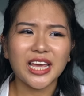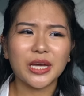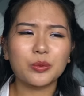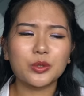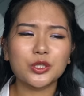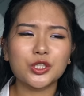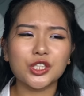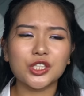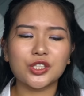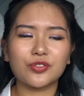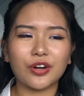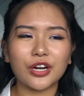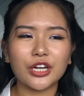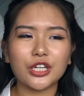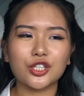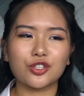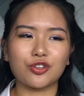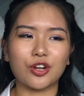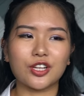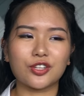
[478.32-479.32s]
It was just
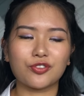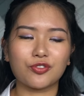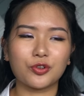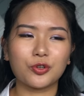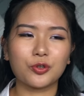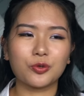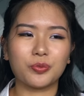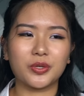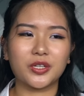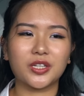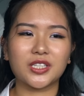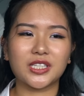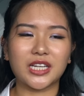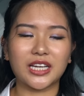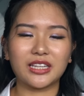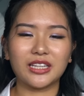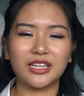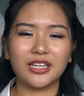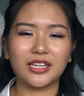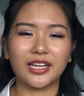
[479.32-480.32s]
very stressful because
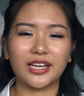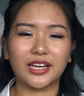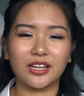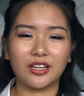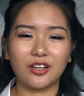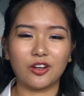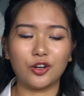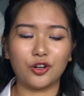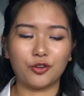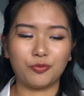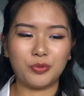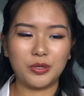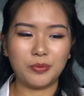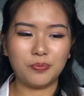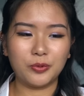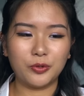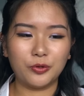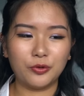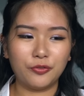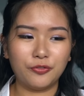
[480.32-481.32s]
I think like a lot of
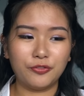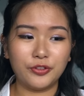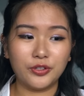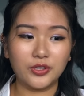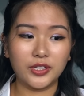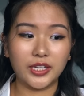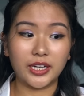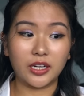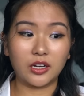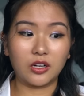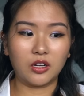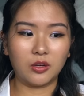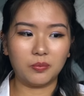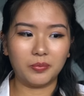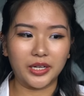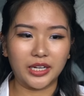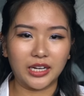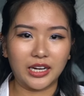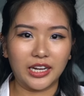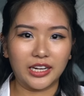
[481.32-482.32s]
people feel like, oh
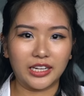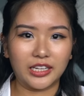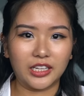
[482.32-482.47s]
my god, I